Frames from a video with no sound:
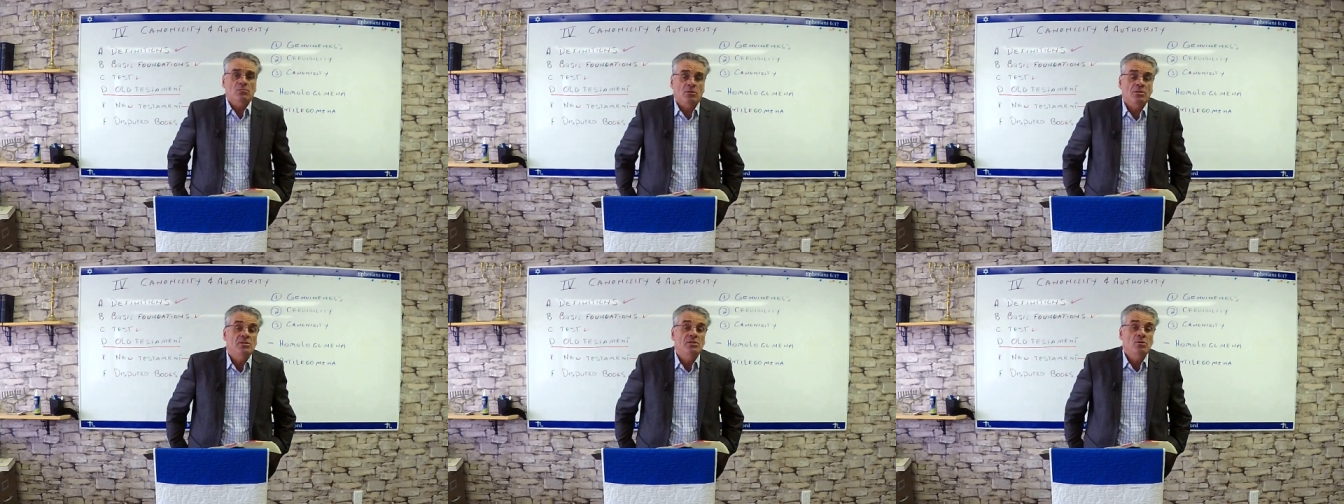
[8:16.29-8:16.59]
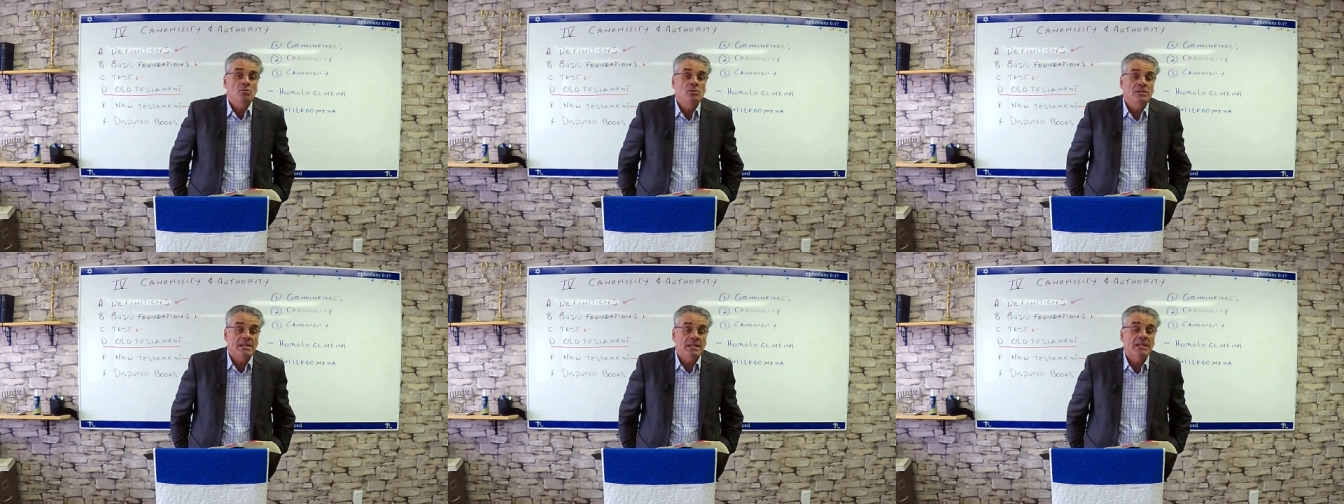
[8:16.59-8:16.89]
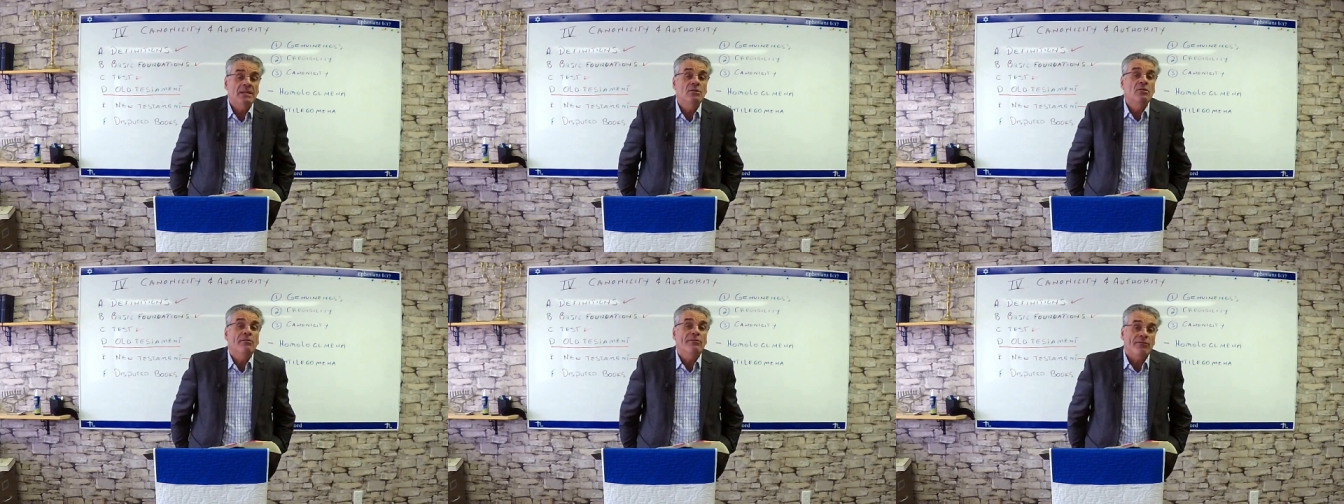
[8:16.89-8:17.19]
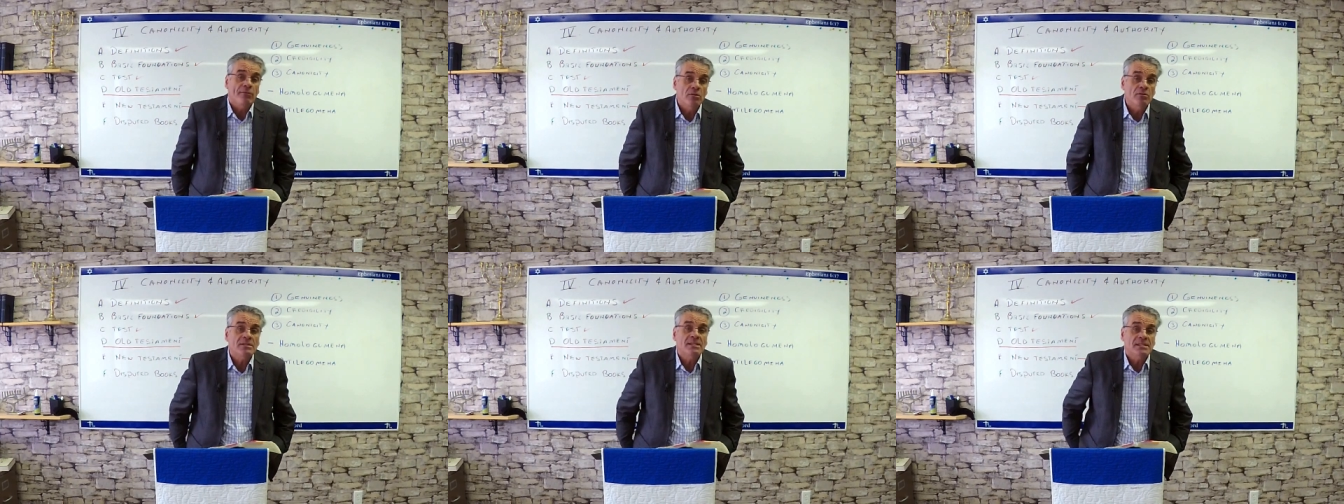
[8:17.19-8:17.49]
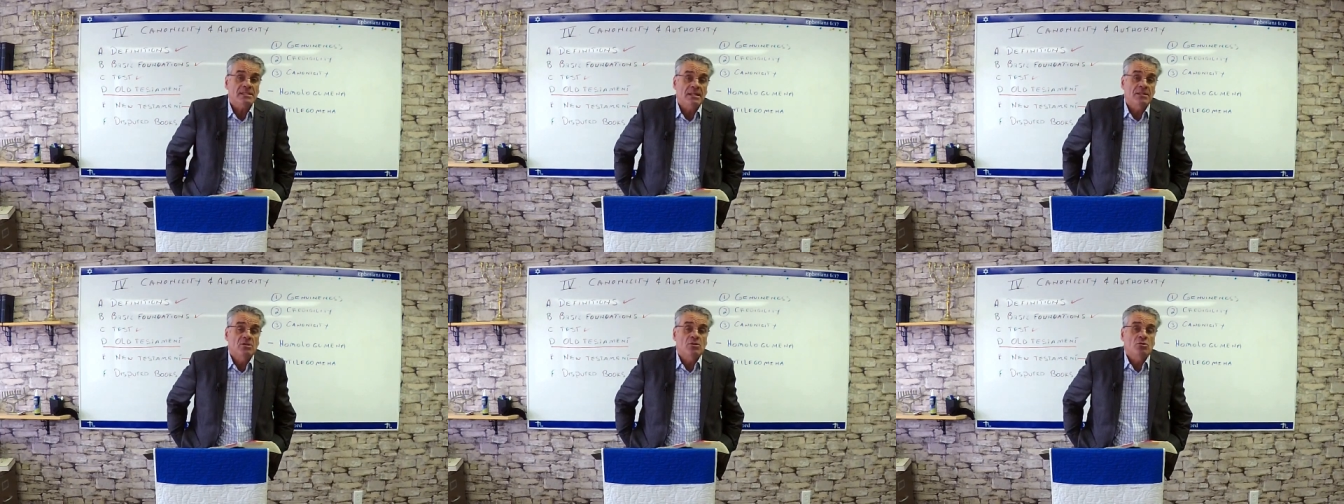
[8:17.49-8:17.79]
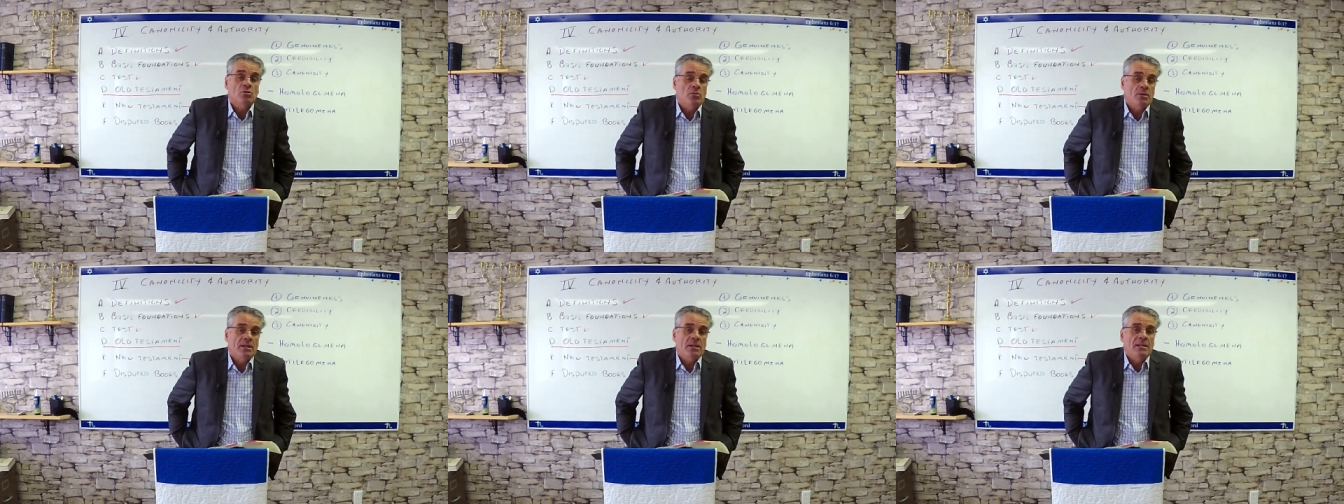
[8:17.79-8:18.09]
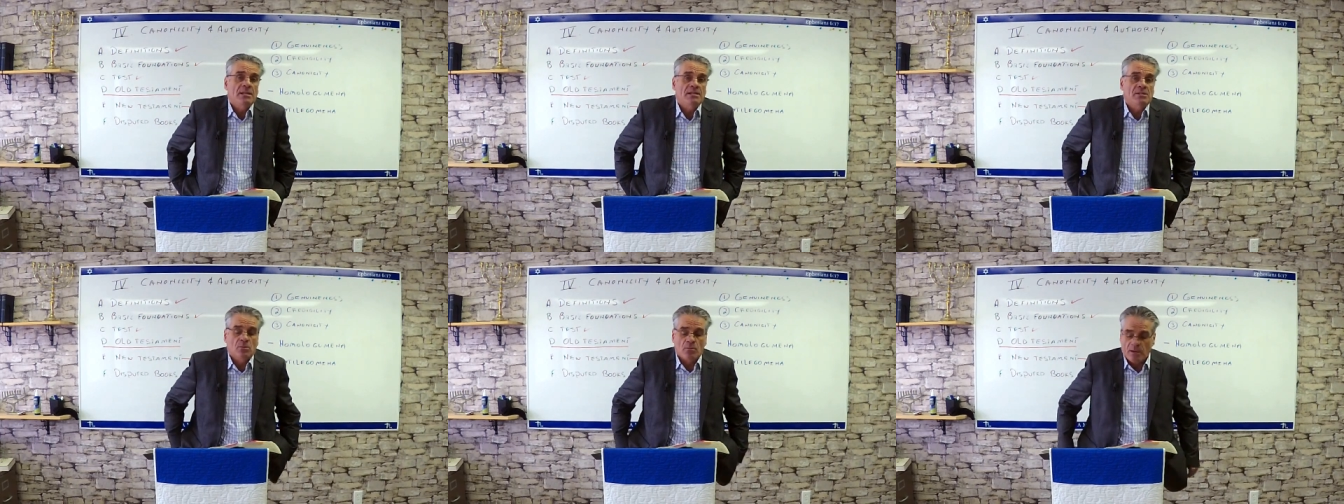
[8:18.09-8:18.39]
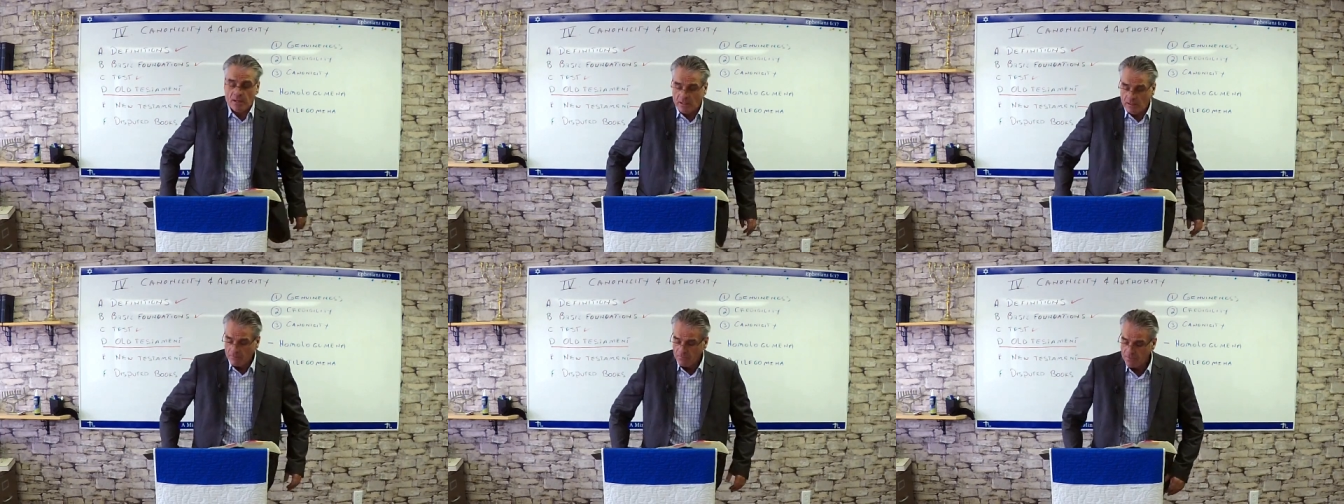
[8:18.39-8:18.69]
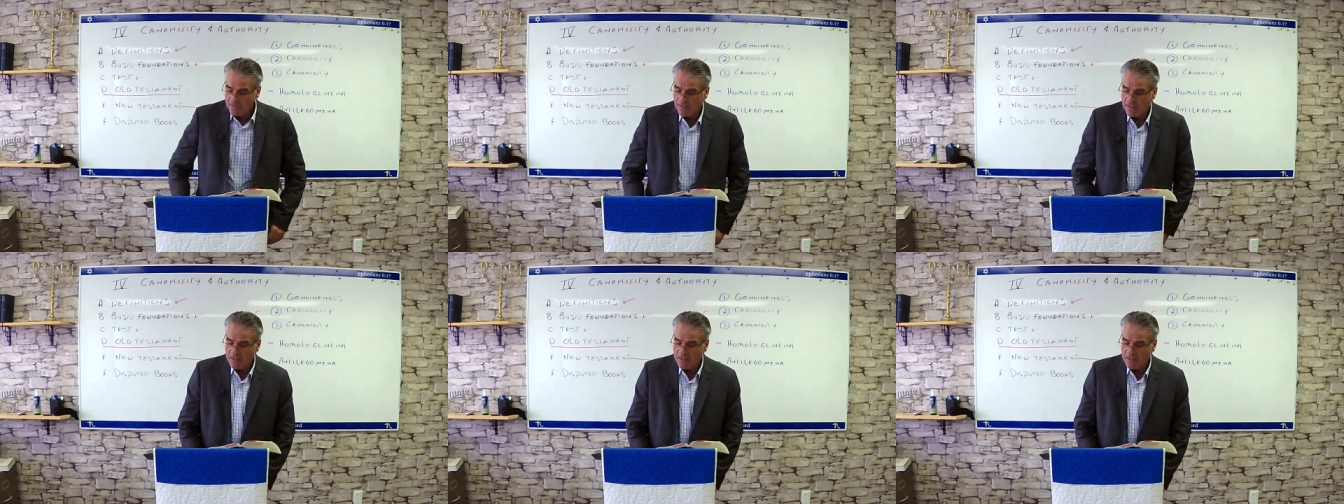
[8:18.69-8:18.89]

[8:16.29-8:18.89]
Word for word: was using in the first century Israel,